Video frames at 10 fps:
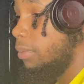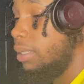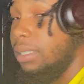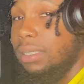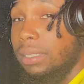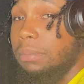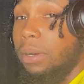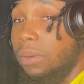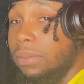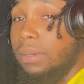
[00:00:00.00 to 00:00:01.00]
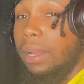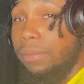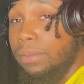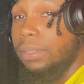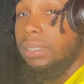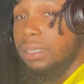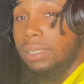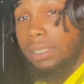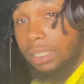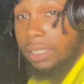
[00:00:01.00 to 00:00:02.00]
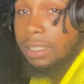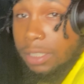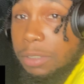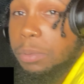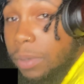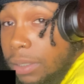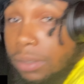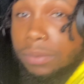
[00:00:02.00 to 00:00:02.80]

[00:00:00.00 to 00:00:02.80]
includes unlimited DVR. Try it free. Inspiration